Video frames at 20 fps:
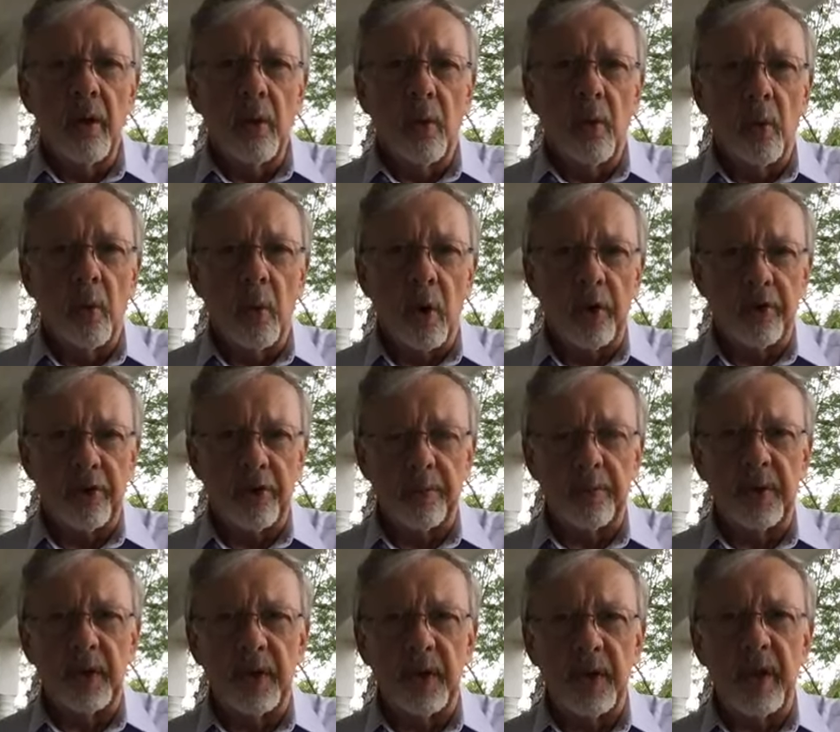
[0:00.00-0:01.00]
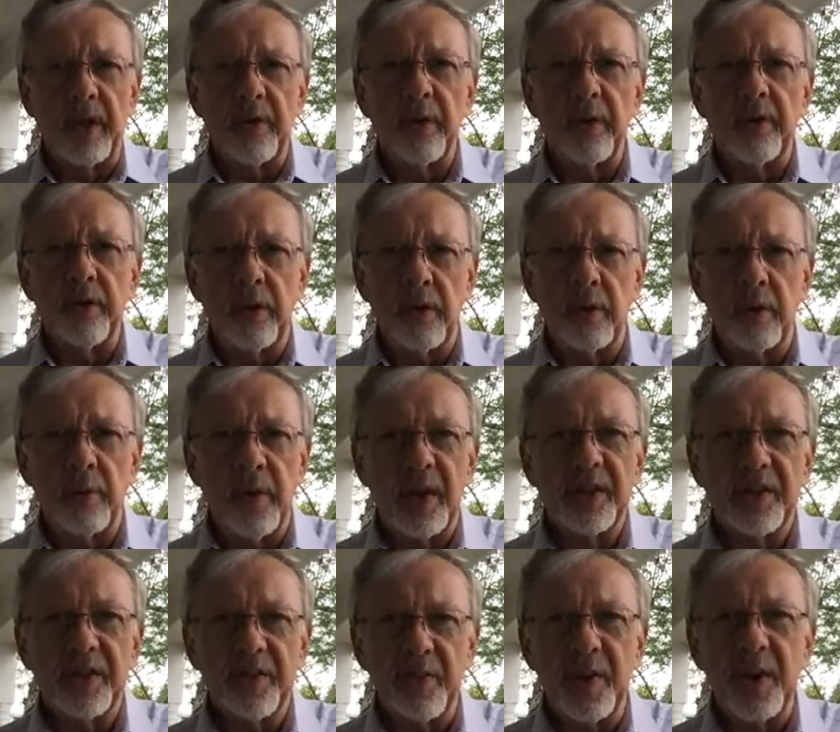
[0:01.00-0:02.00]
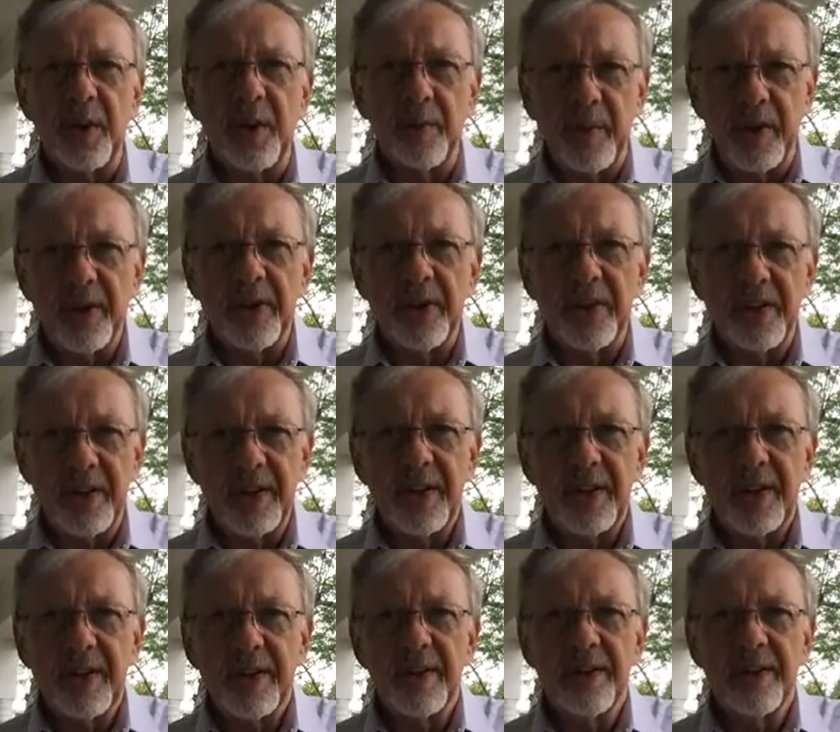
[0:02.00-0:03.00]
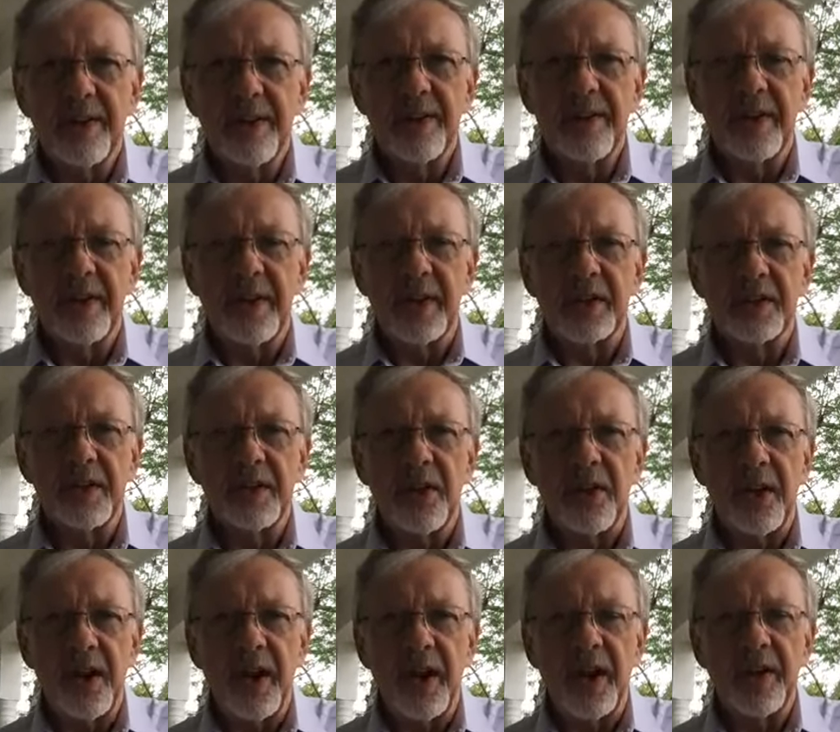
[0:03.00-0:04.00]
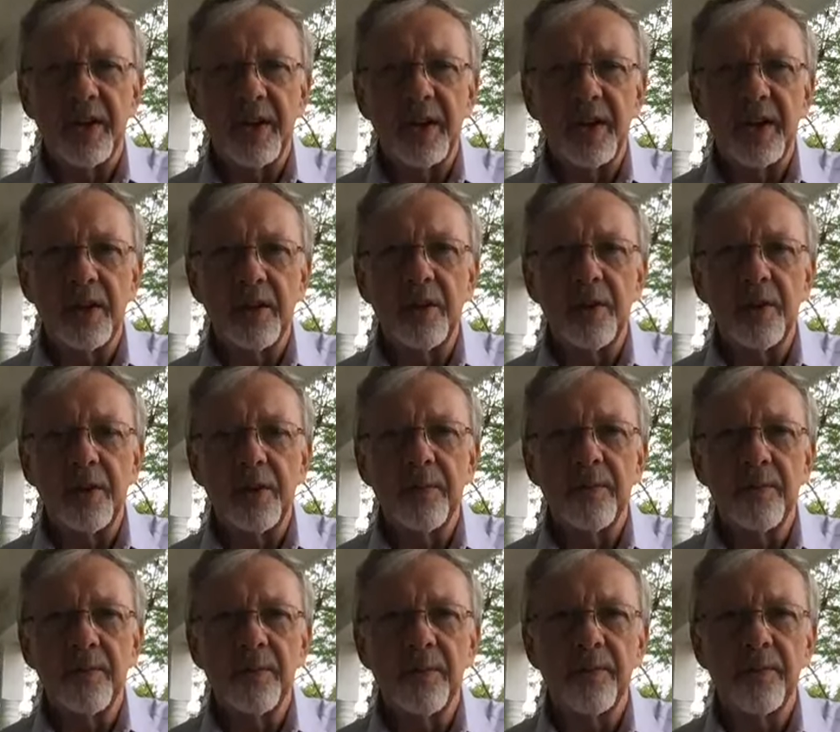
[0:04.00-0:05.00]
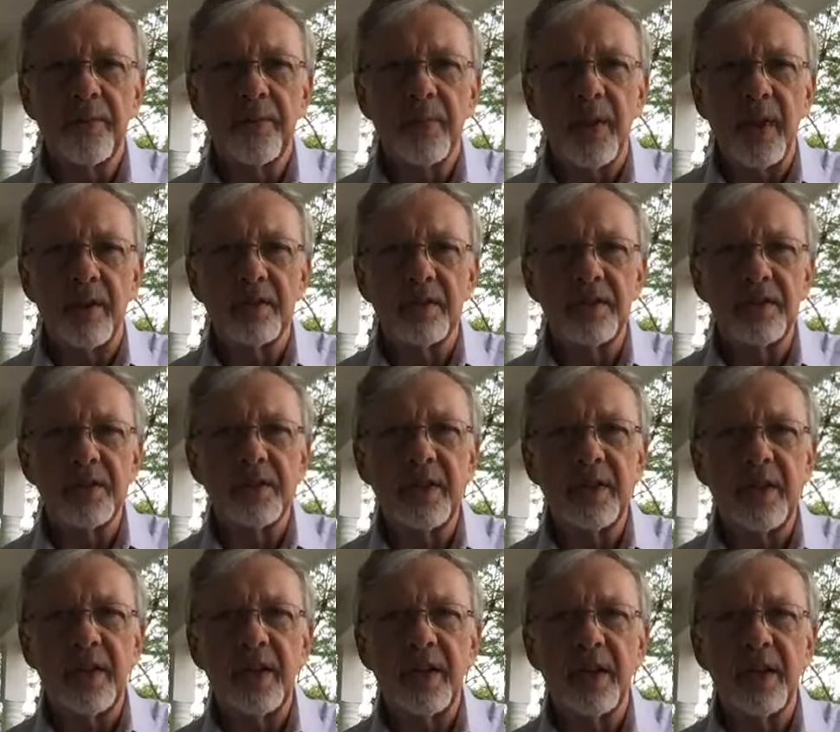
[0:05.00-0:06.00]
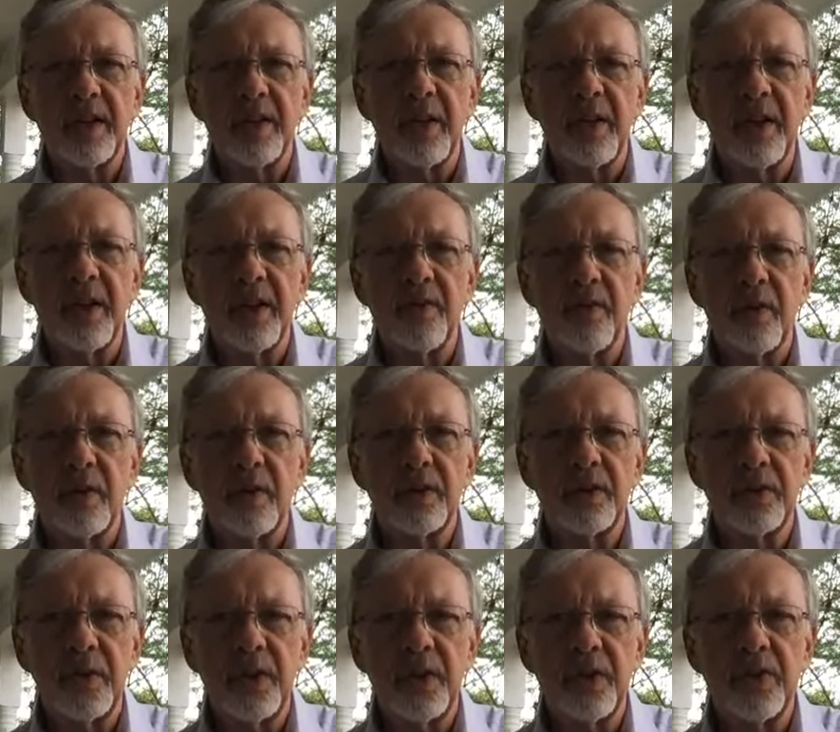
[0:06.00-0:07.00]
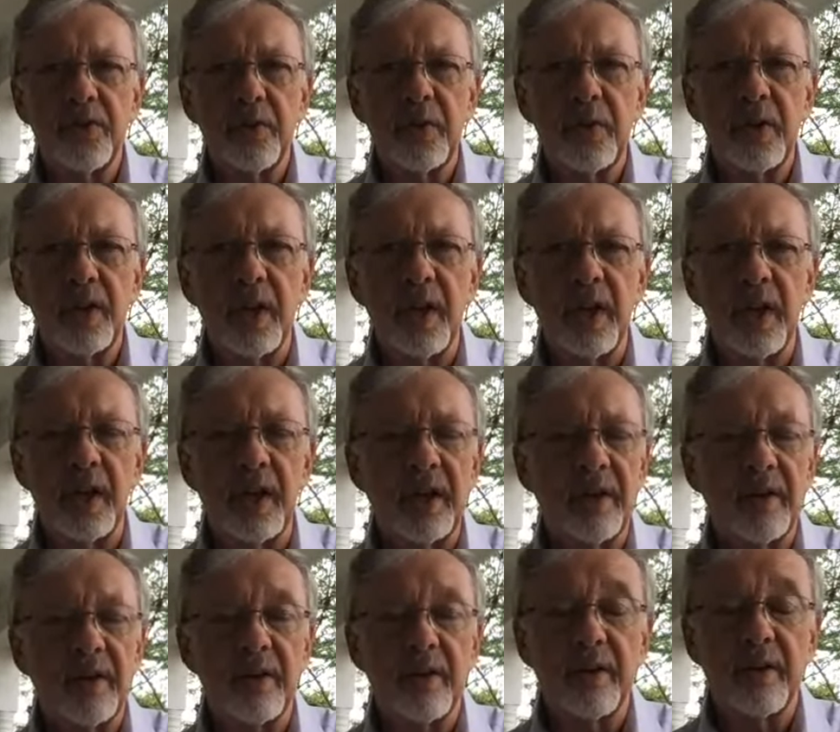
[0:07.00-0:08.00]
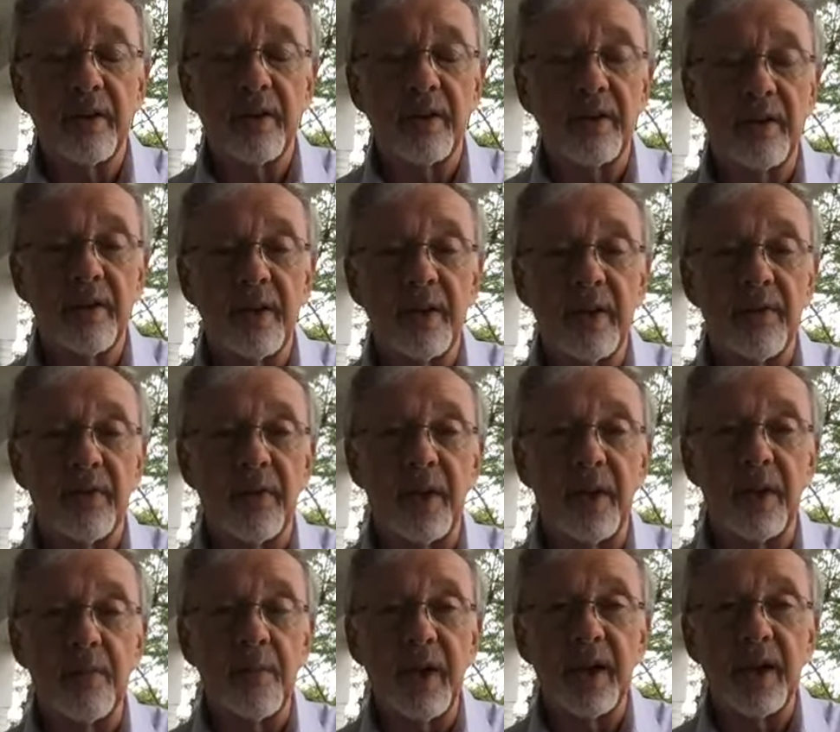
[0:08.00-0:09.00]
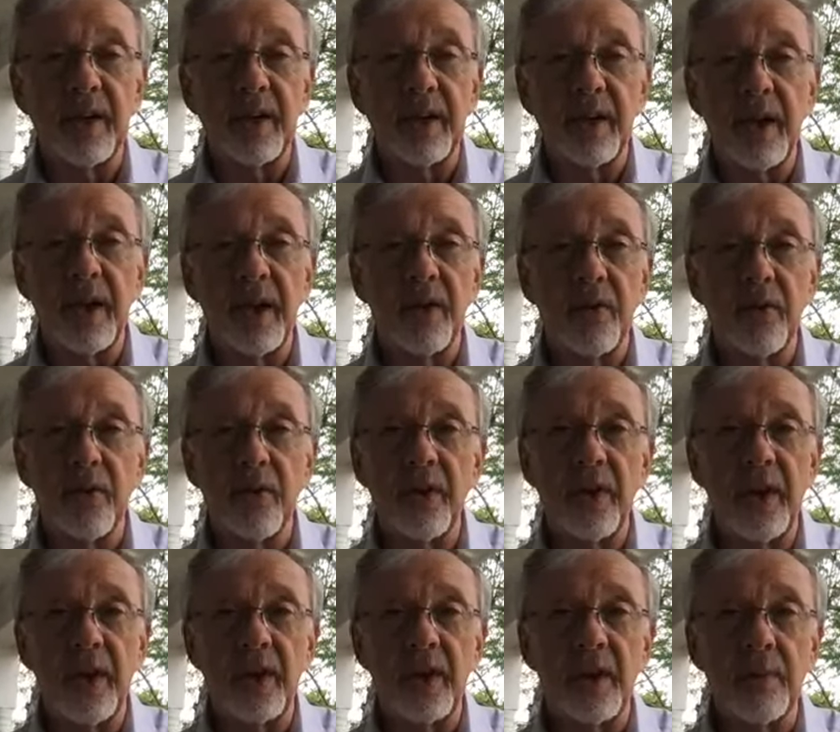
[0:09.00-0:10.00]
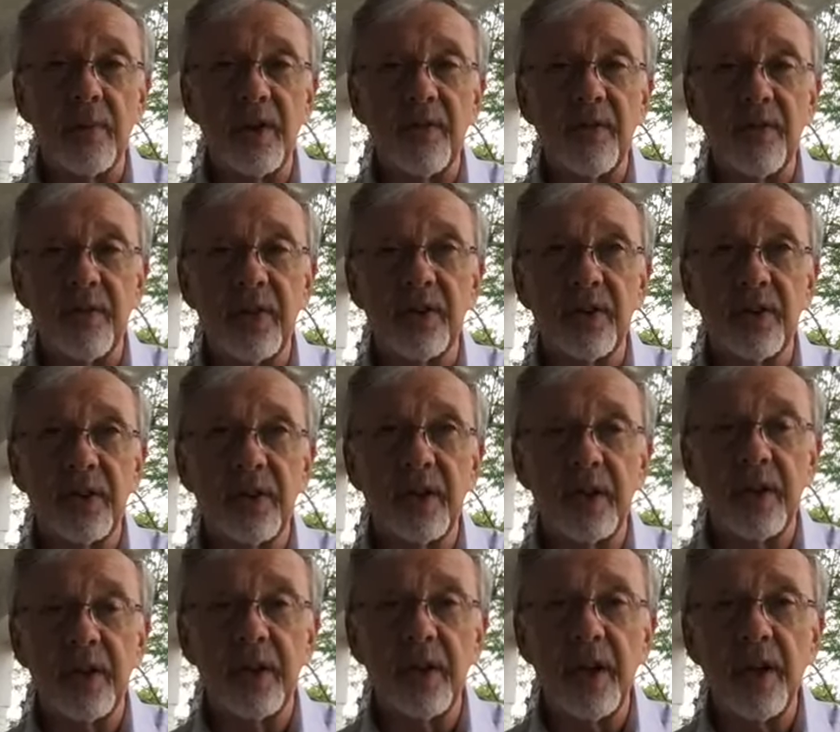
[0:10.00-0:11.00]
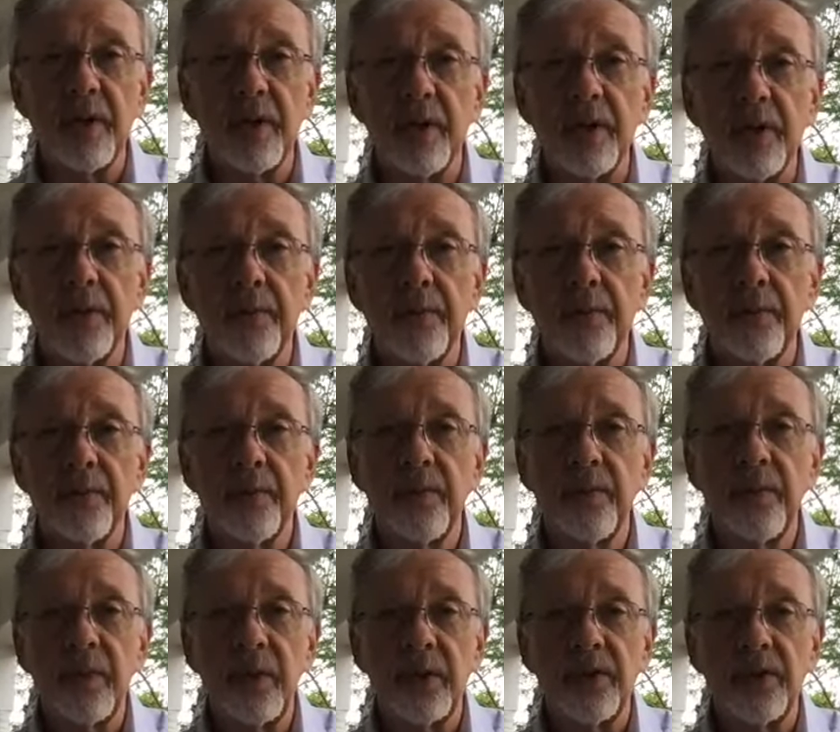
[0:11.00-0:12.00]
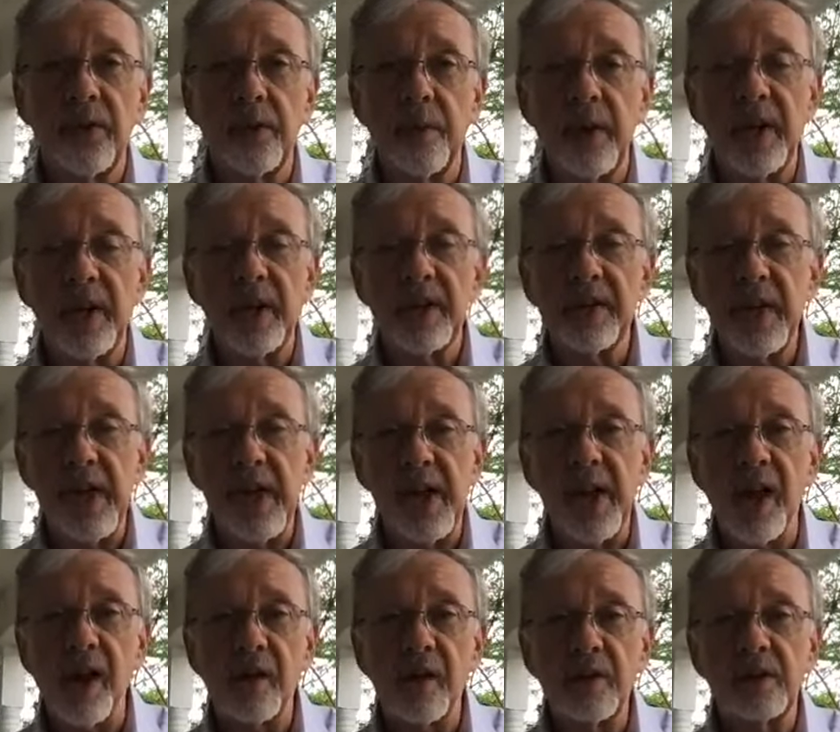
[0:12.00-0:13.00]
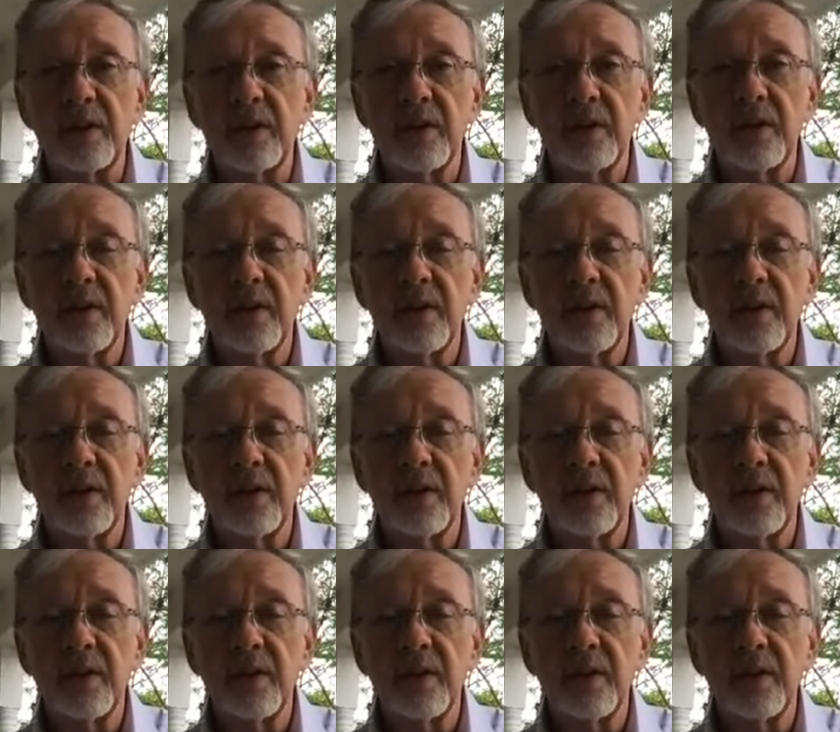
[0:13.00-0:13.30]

worship together to the best of our ability. It's not ideal. I was just thinking that in the first century, they, if they met together, they had to be physically together, somebody's house.